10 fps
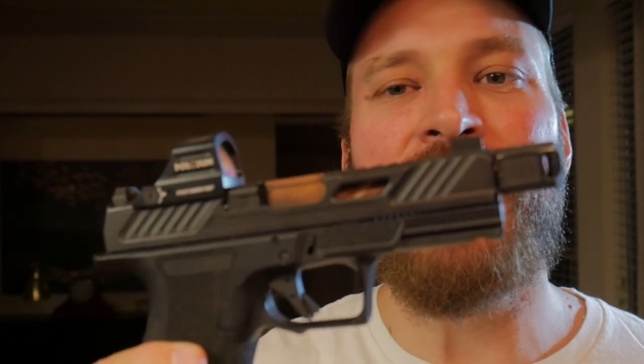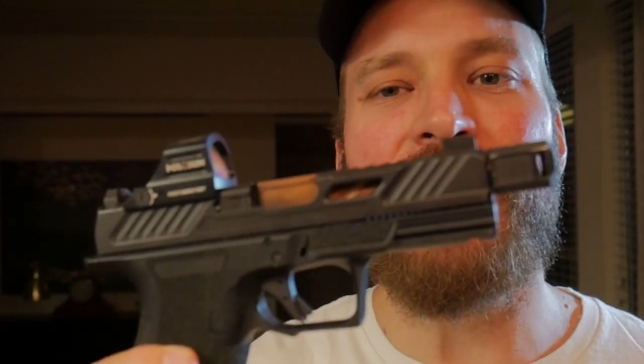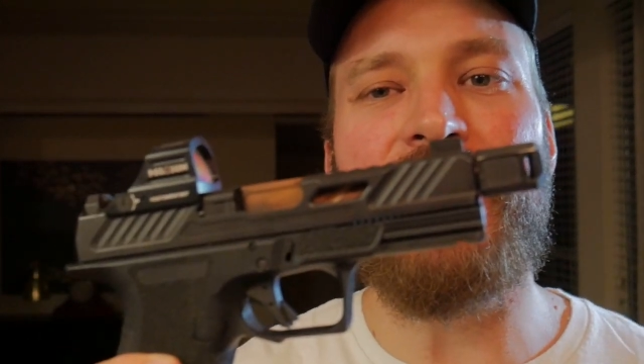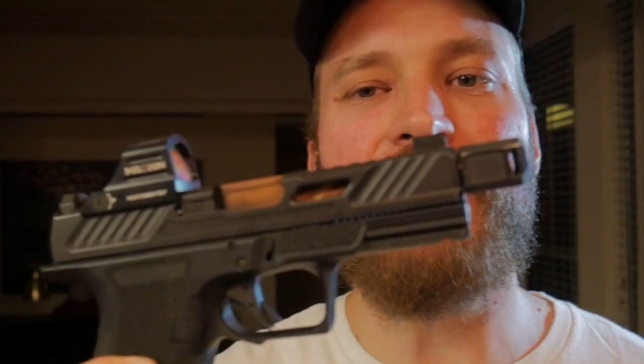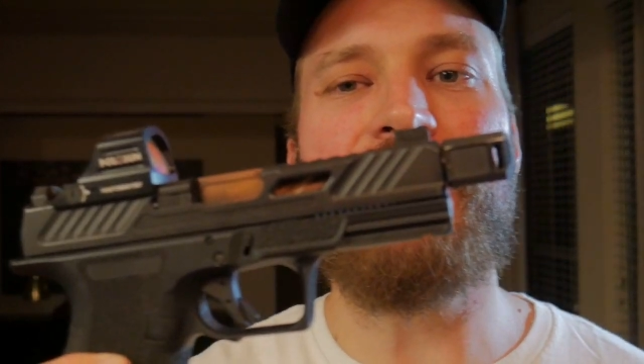
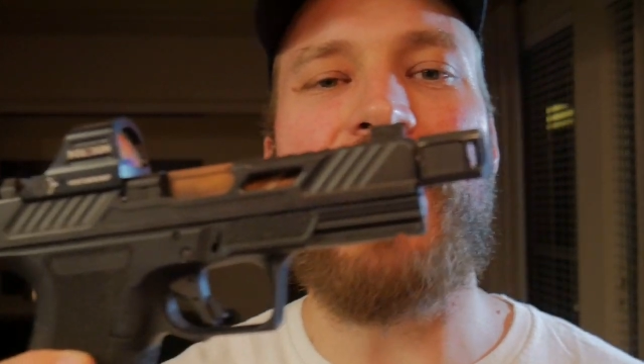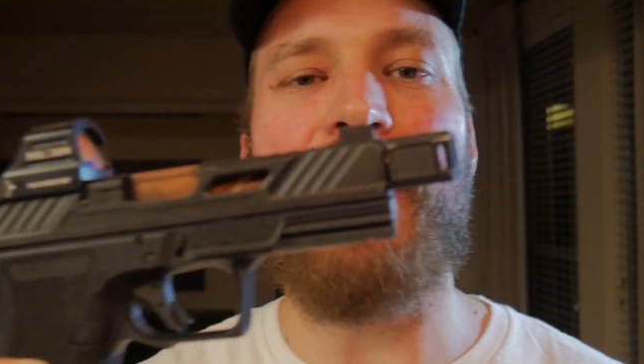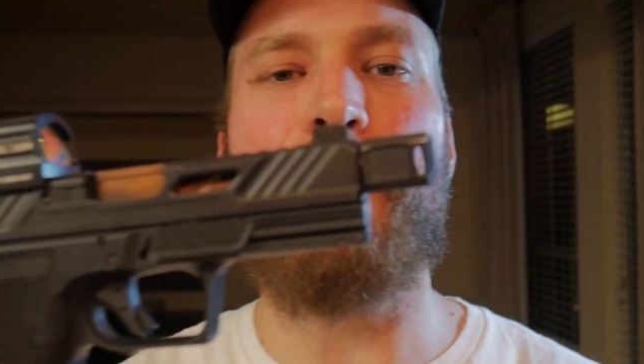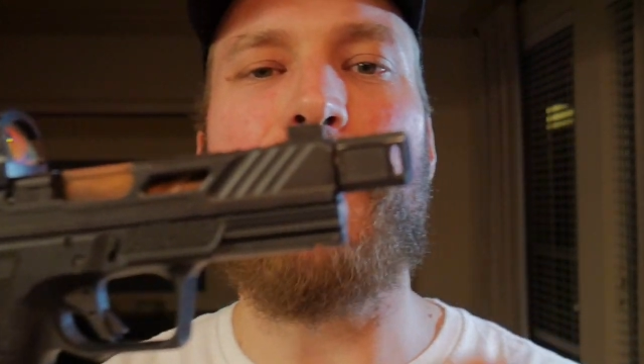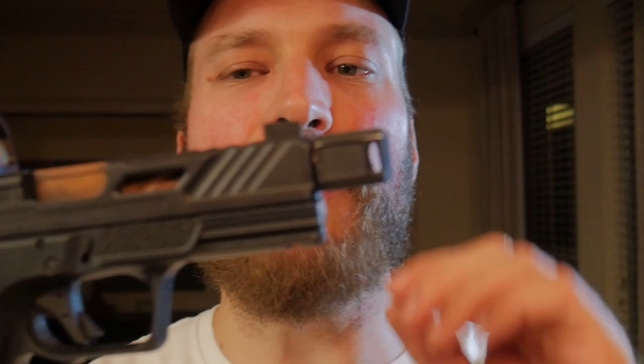that you've
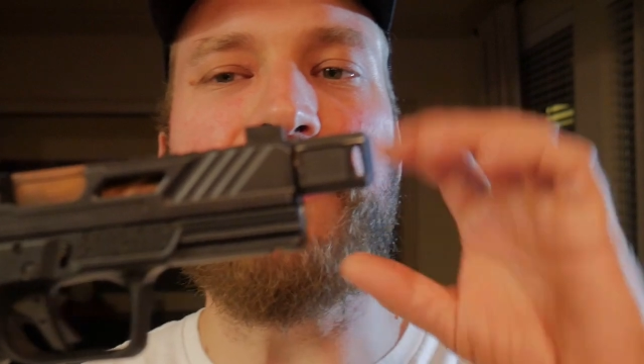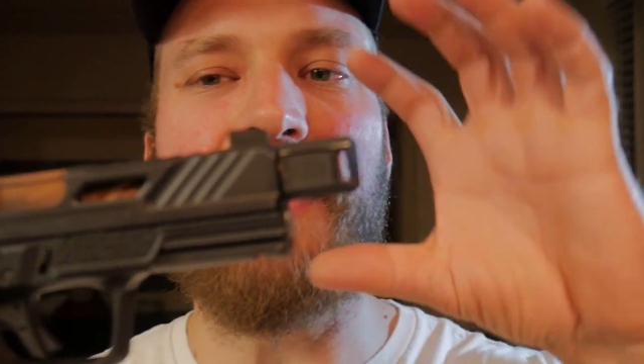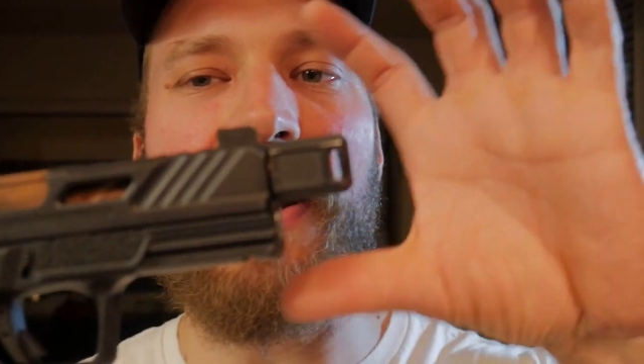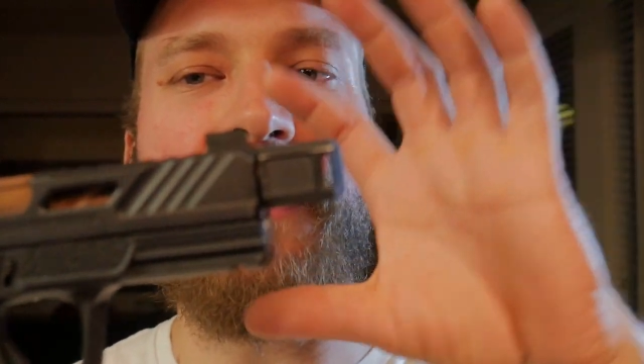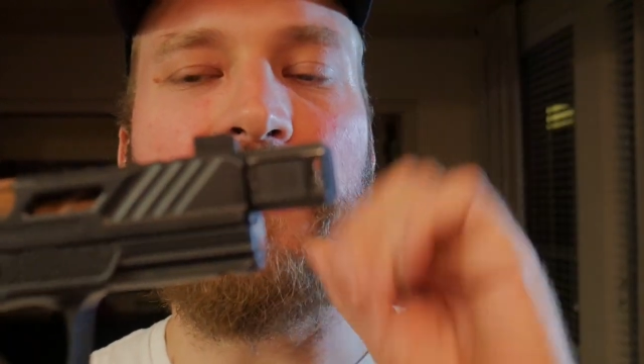now
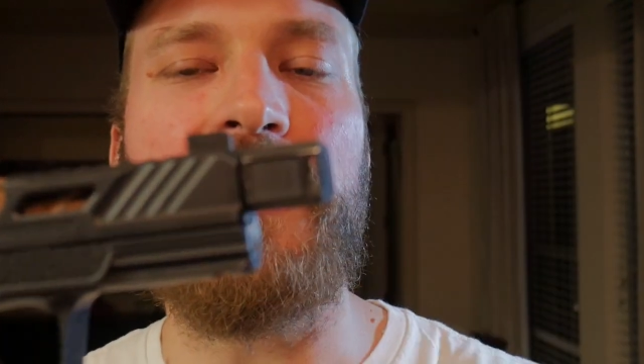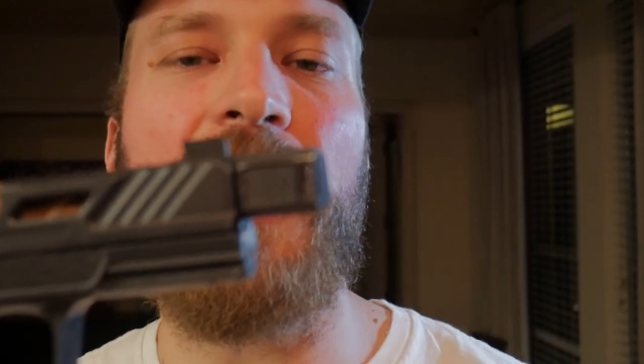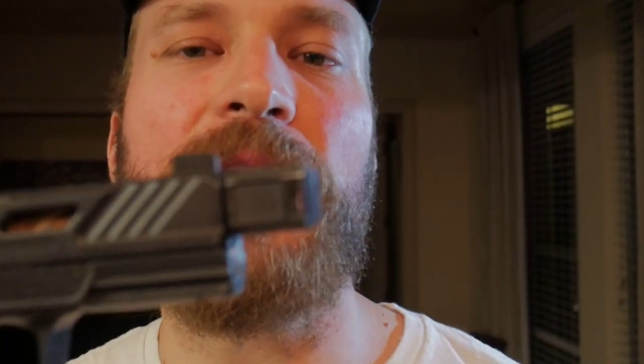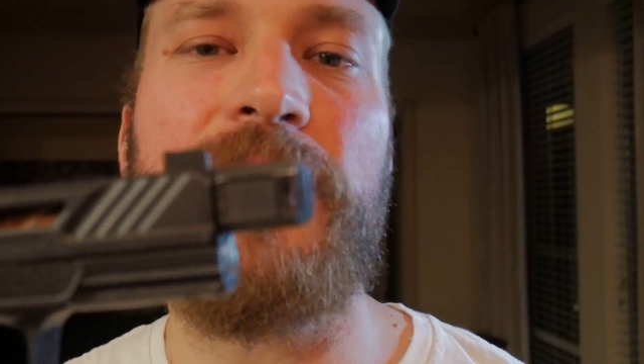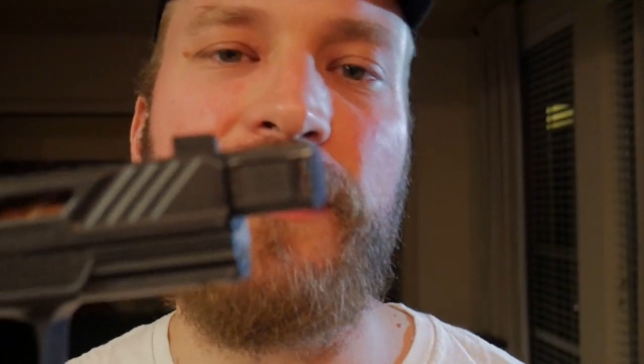bolted a
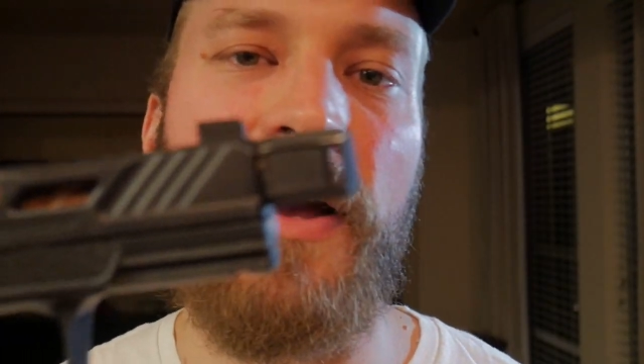$100